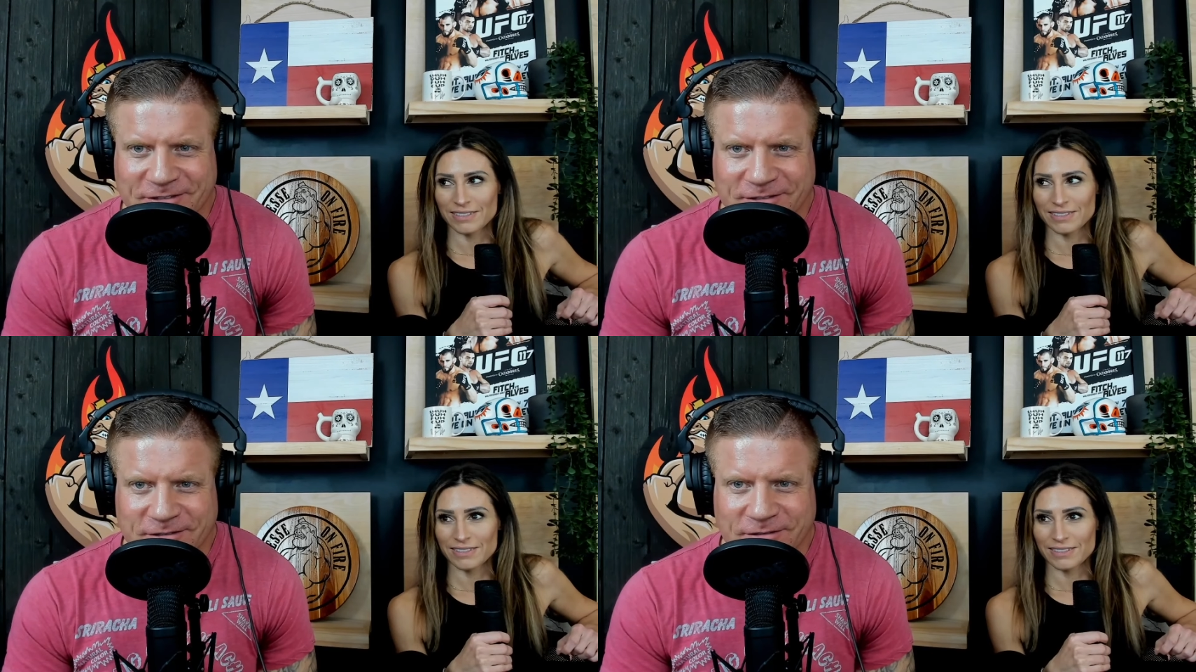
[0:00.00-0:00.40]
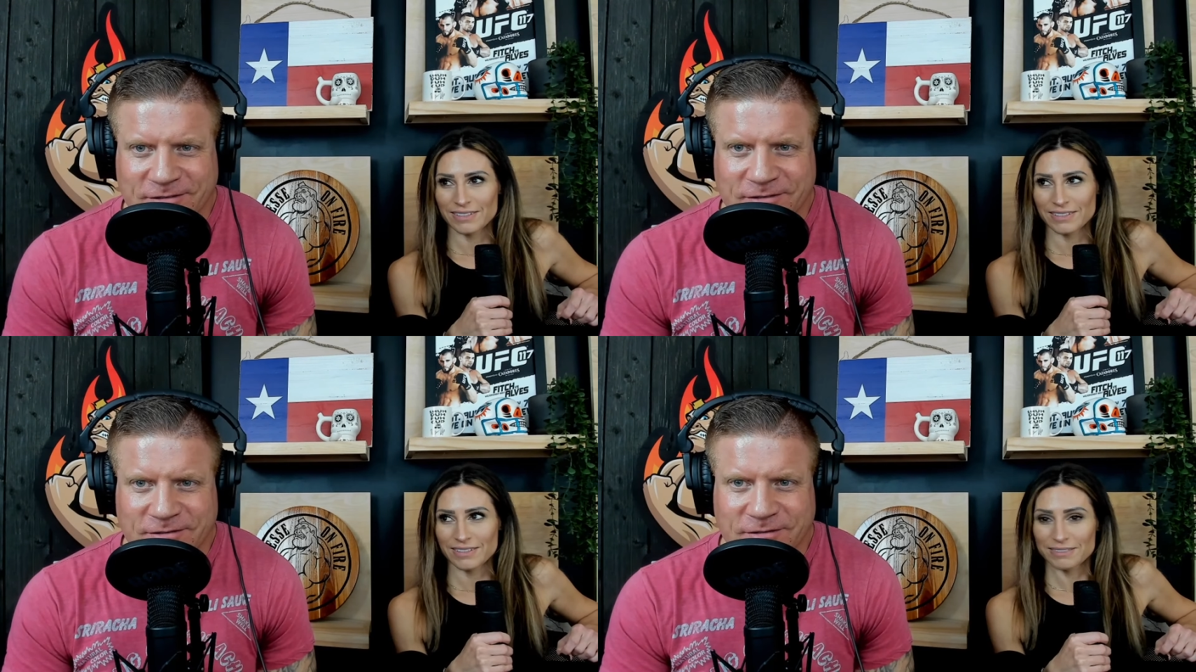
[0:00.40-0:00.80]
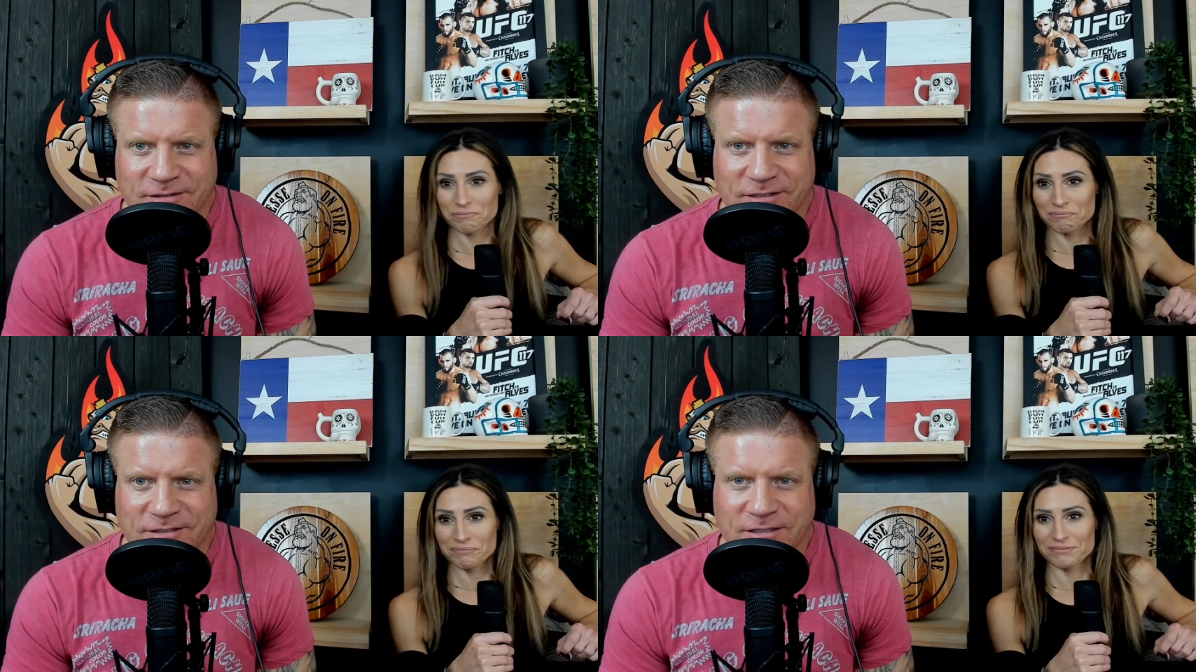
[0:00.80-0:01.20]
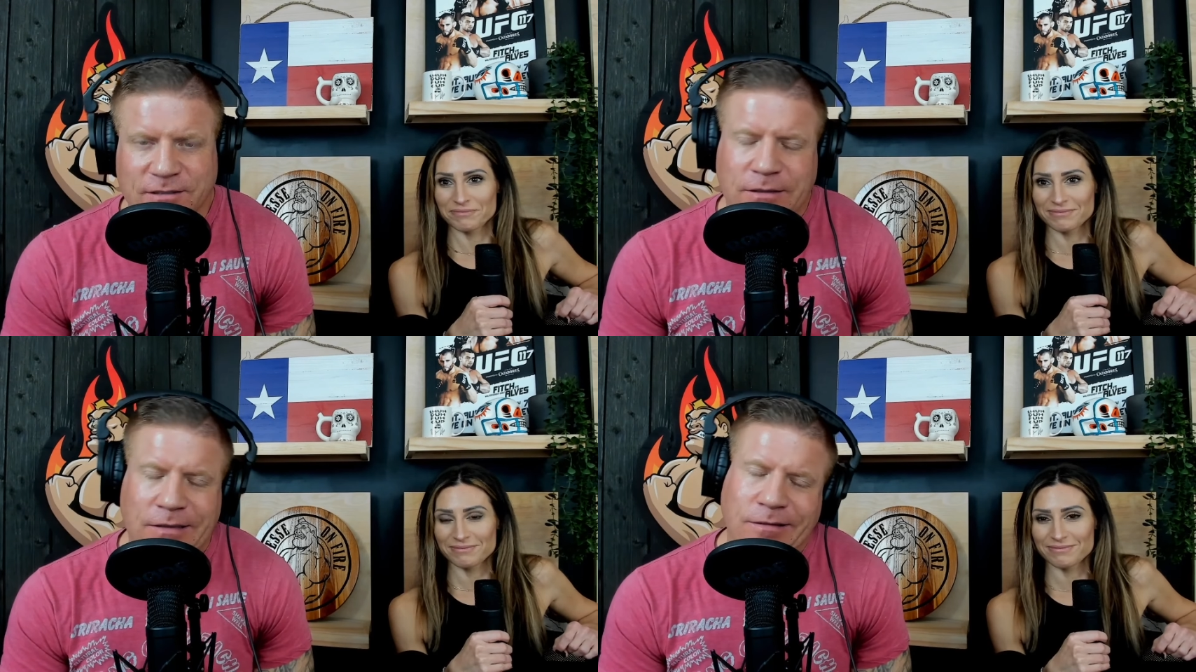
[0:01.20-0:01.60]

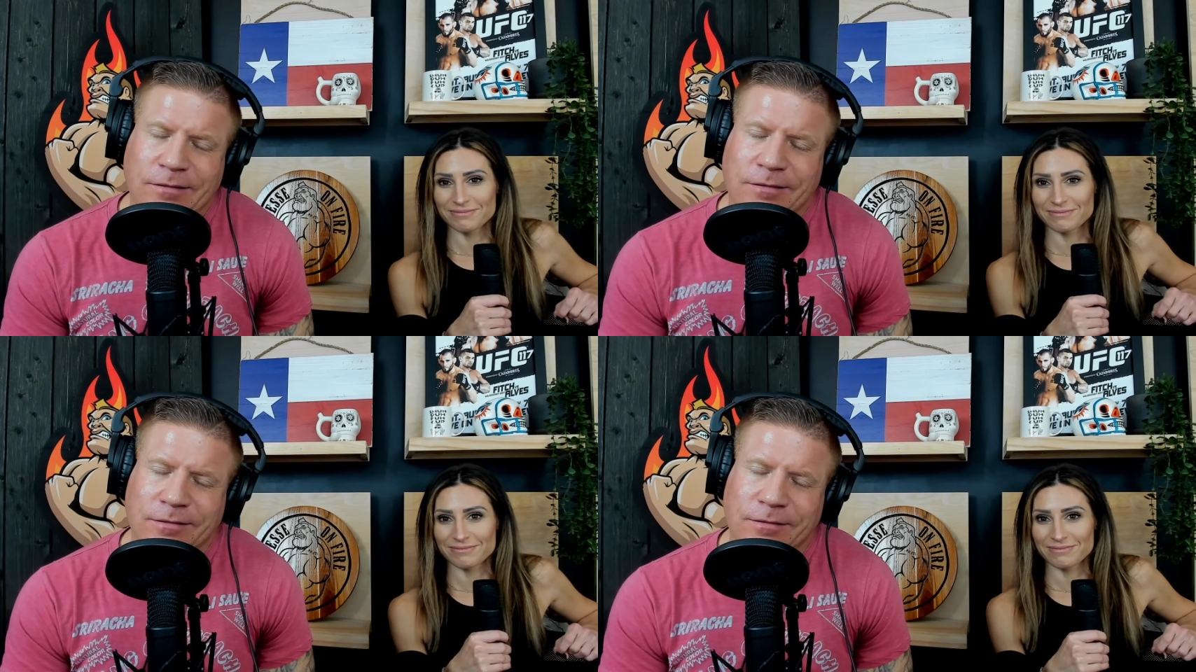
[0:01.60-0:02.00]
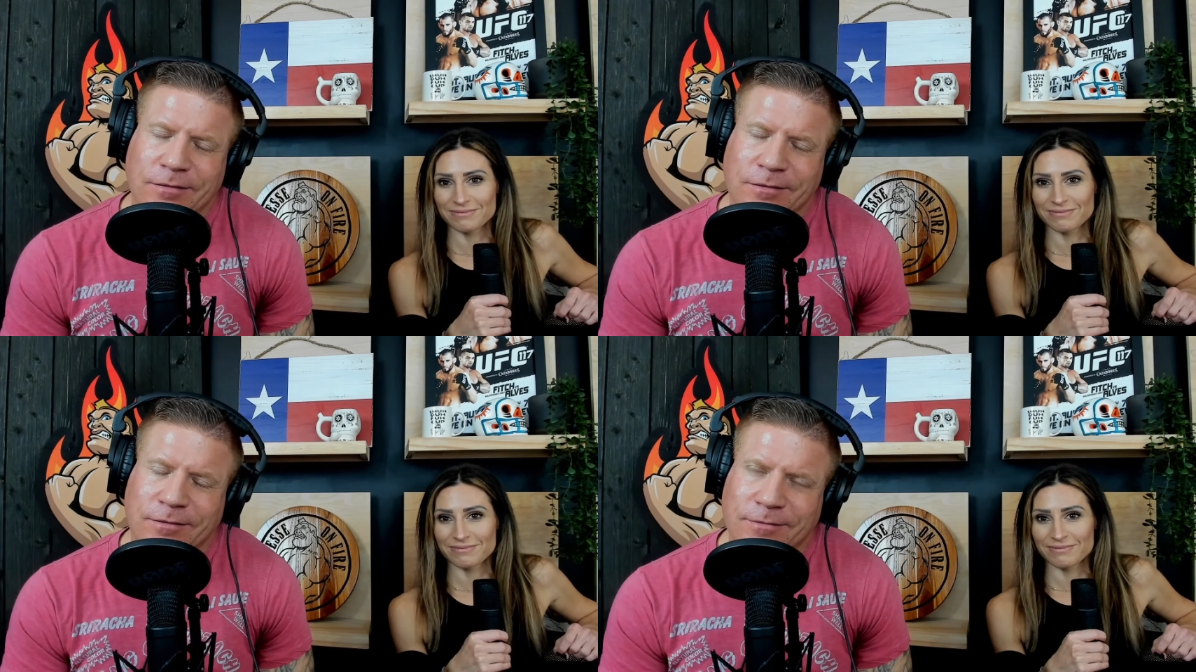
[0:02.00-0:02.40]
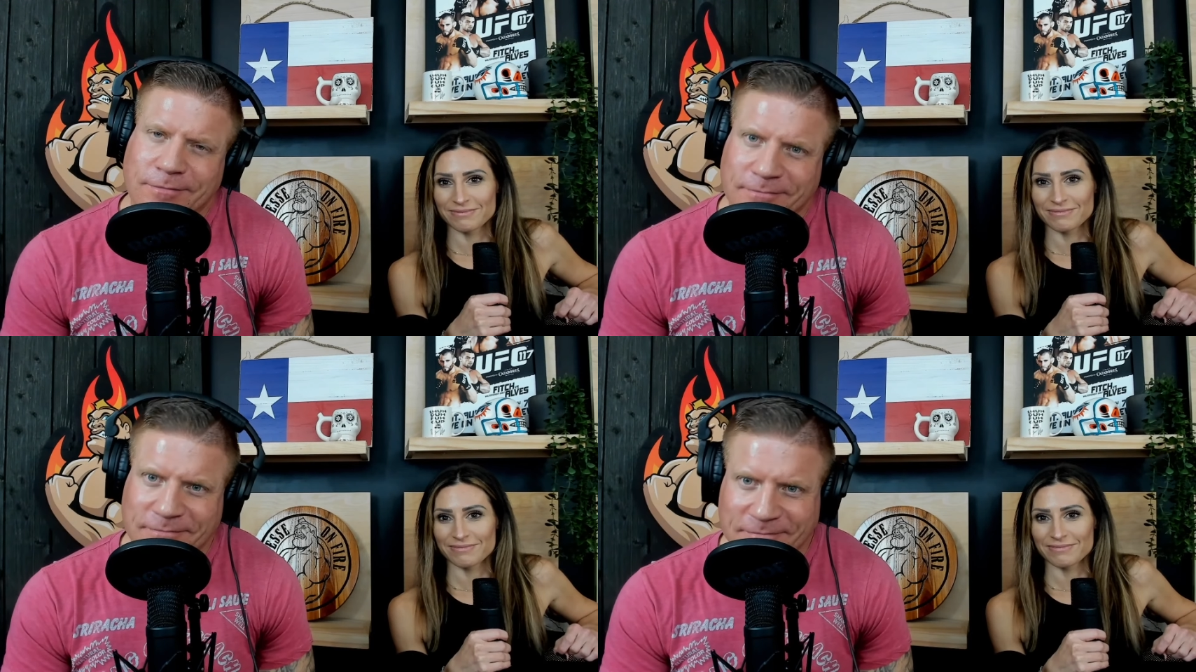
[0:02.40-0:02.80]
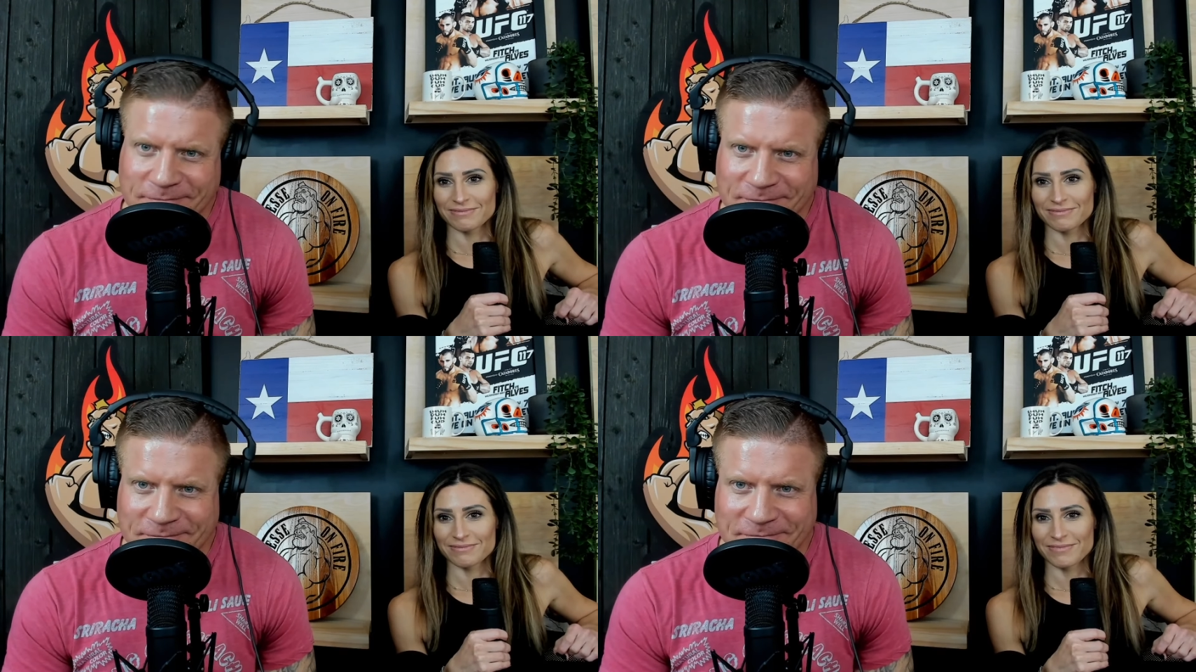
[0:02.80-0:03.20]

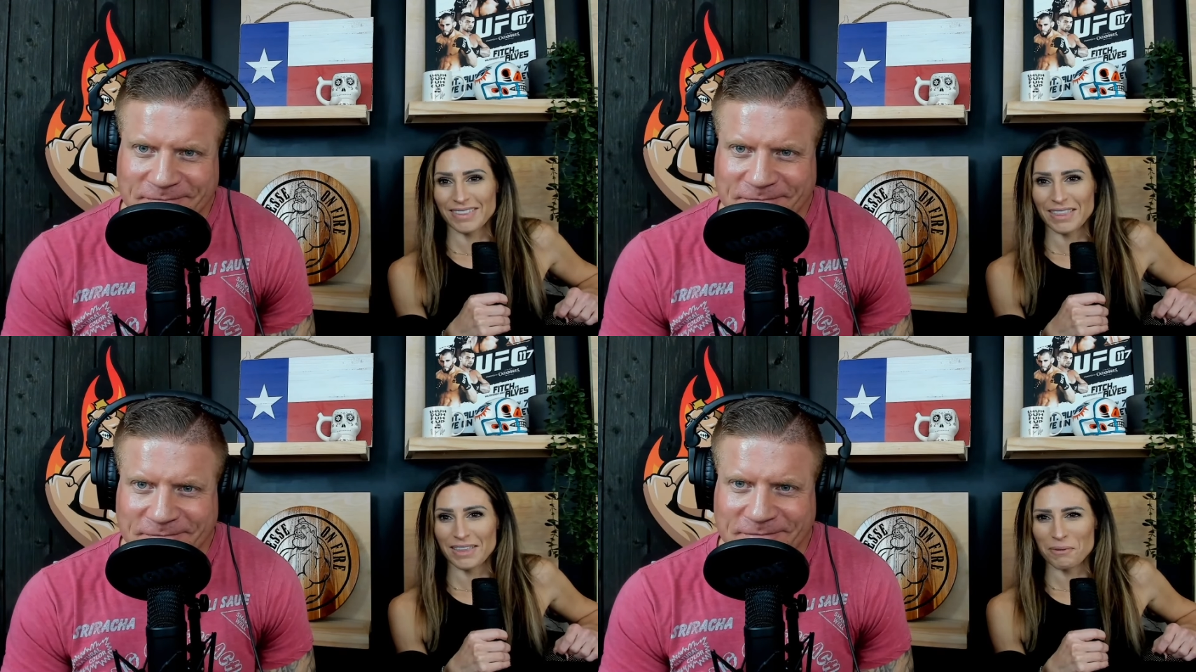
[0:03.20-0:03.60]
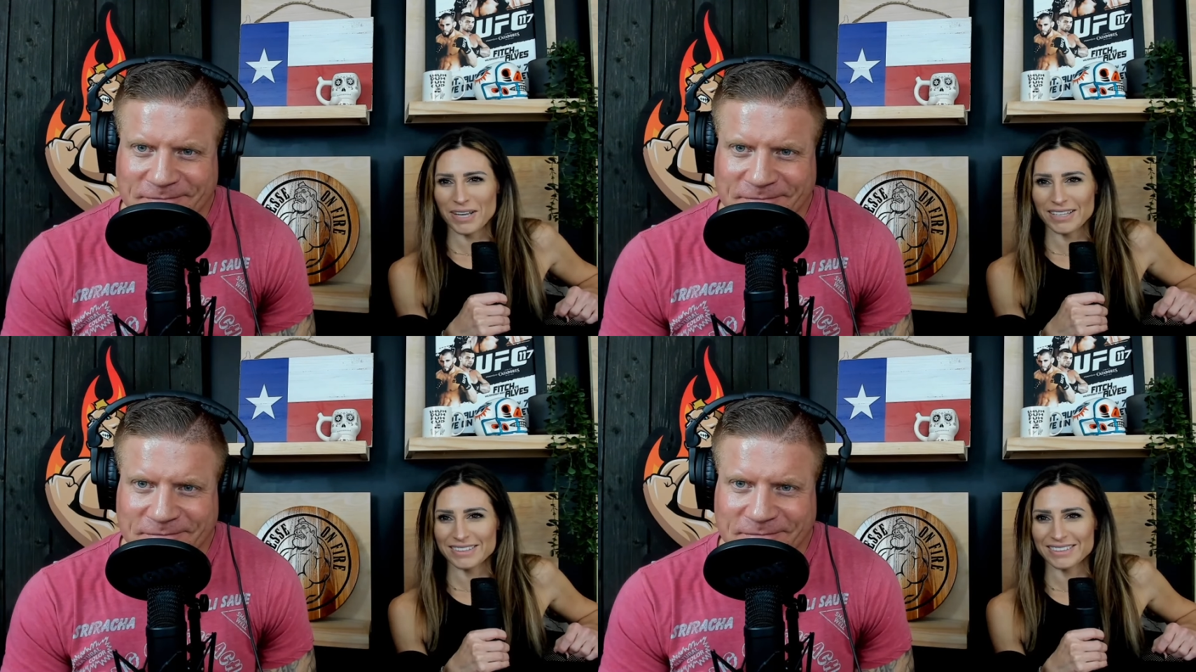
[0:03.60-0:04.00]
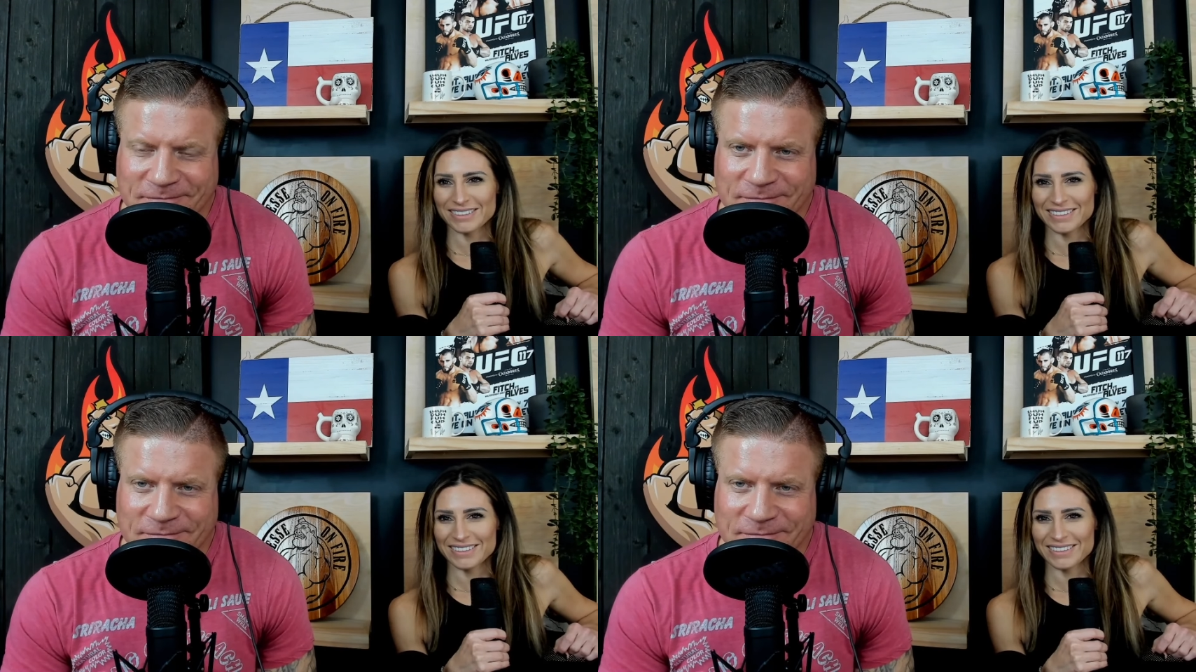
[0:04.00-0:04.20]
Nobody speaks.